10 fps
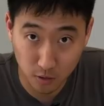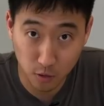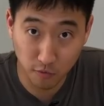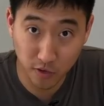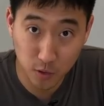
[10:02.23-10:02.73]

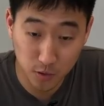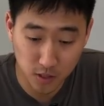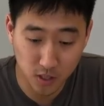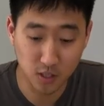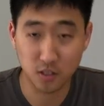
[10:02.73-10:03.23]
two
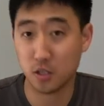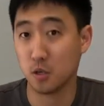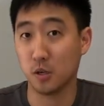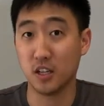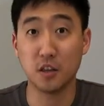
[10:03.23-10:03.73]
frequencies
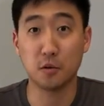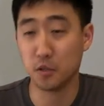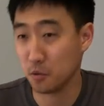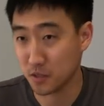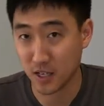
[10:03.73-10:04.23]
to another
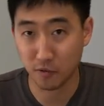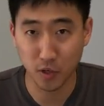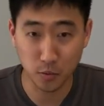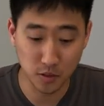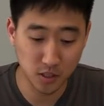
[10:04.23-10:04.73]
two set of
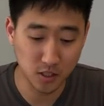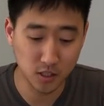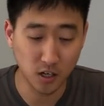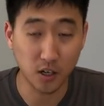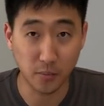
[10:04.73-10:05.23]

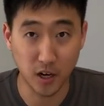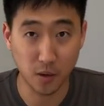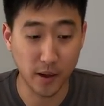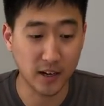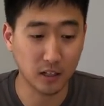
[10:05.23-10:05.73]
frequencies um,
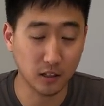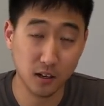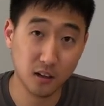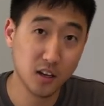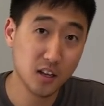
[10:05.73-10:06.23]

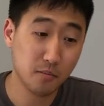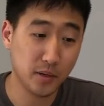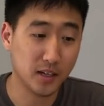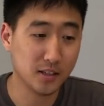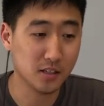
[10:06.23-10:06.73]
automatically,
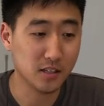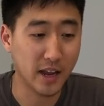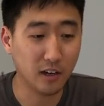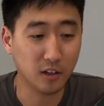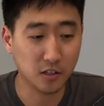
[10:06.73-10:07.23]
because it's an
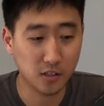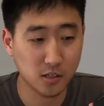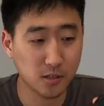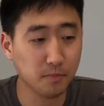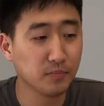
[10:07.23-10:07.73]
analog
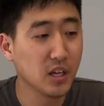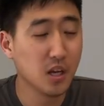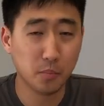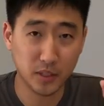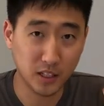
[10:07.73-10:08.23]
system.
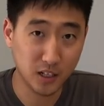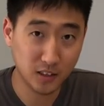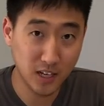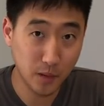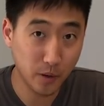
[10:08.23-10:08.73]
But the
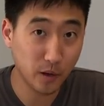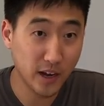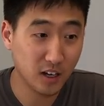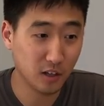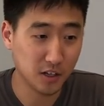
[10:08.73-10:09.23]
good thing about
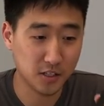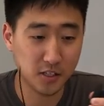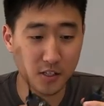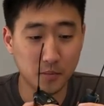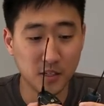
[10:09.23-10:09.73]
analog
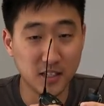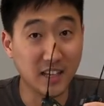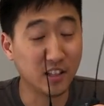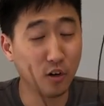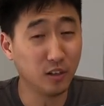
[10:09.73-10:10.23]
systems is
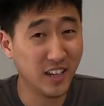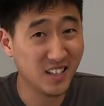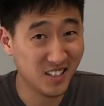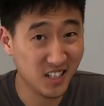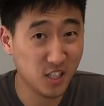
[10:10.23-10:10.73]
that their
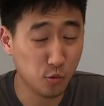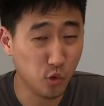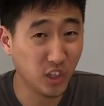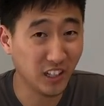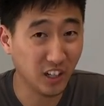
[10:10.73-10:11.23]
latency is
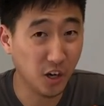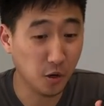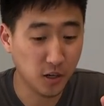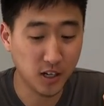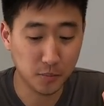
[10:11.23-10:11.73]
really
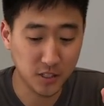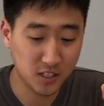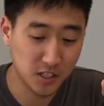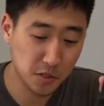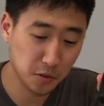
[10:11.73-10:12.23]
low. Um, these
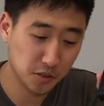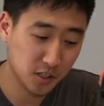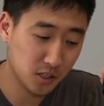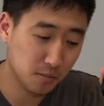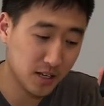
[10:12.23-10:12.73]
digital
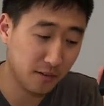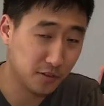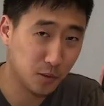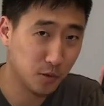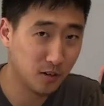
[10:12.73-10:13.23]
systems have
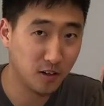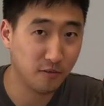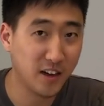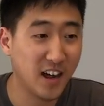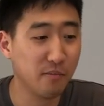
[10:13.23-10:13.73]
somewhere around
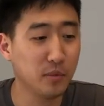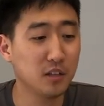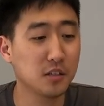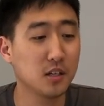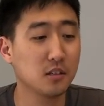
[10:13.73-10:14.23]
five
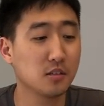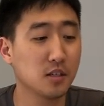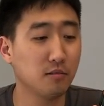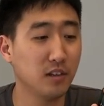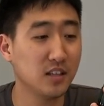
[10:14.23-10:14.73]
milliseconds
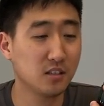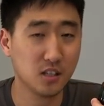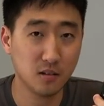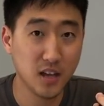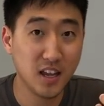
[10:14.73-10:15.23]
of
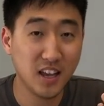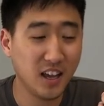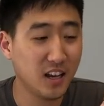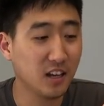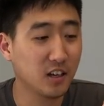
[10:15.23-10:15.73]
latency,
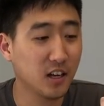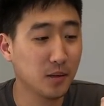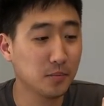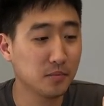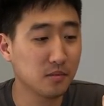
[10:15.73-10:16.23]
and it
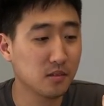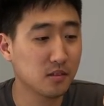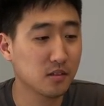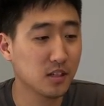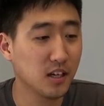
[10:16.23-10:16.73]

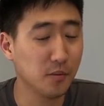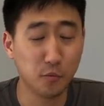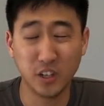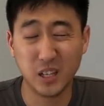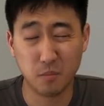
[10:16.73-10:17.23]
comes, um,
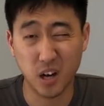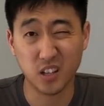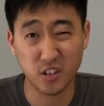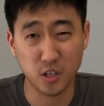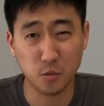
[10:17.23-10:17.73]
really
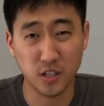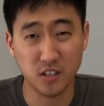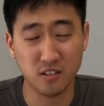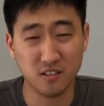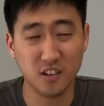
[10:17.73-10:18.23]
bothers you
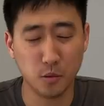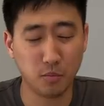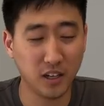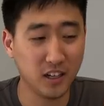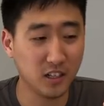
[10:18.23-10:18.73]
when you're
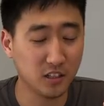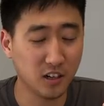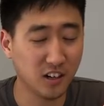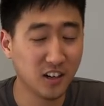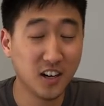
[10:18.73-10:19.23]
playing
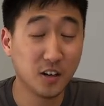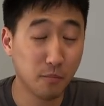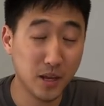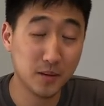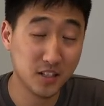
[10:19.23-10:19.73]
guitar.
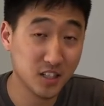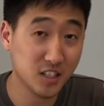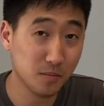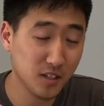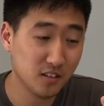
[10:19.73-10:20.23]
Maybe it's
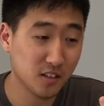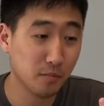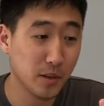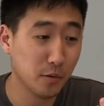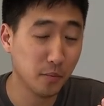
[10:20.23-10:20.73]
just me. Some
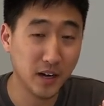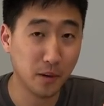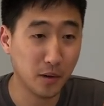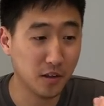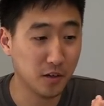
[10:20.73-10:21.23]
people may
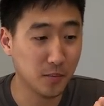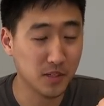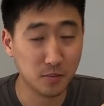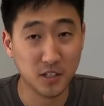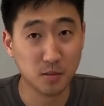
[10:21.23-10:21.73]
not bother them
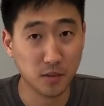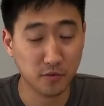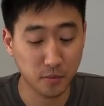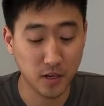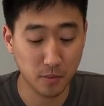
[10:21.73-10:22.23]
as much, but
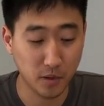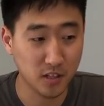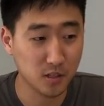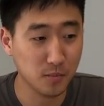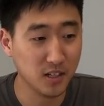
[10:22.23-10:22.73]
for me, it
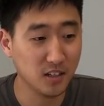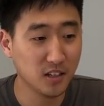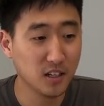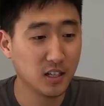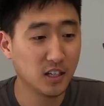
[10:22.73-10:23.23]
bothers me
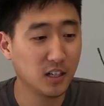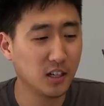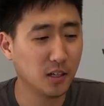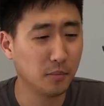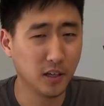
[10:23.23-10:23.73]

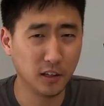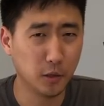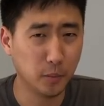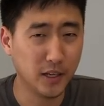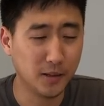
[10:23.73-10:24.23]
um, a
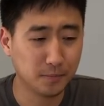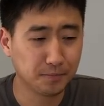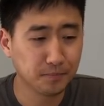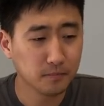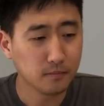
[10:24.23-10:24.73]
little bit.
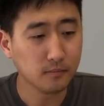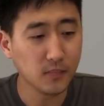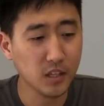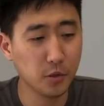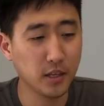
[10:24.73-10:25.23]

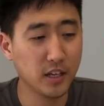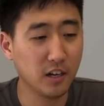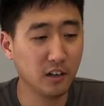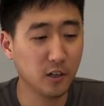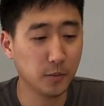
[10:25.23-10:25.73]
You can
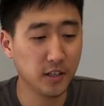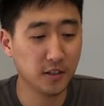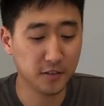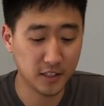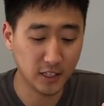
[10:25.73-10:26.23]
hear a little bit
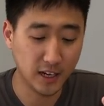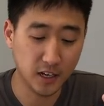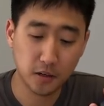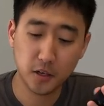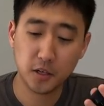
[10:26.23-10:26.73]
of the
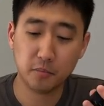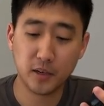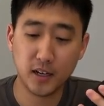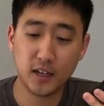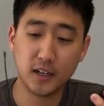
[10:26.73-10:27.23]
delay,
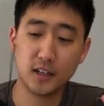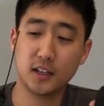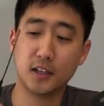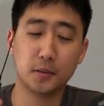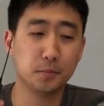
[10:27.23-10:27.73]
but
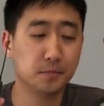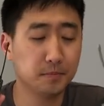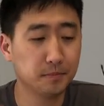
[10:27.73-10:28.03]
um,